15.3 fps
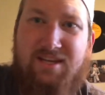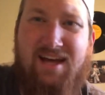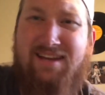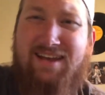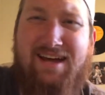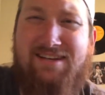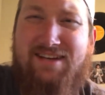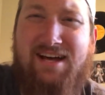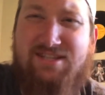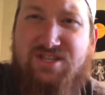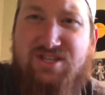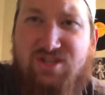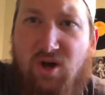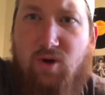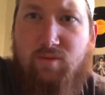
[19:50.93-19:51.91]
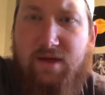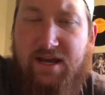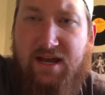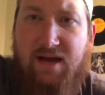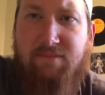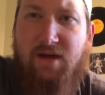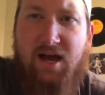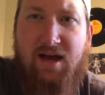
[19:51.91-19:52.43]
Not so many.
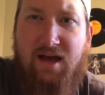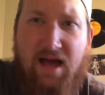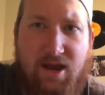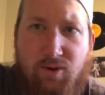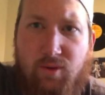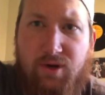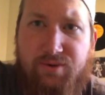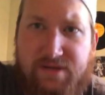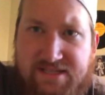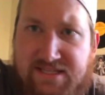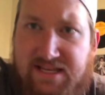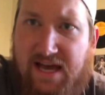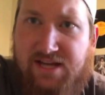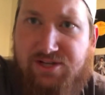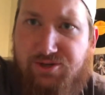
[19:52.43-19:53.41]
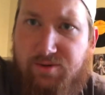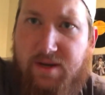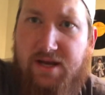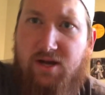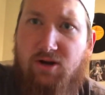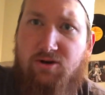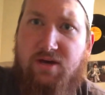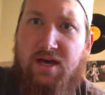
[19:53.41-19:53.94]
I don't want to
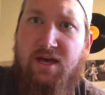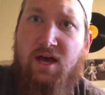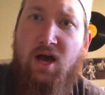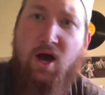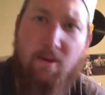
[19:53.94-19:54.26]
exaggerate, okay?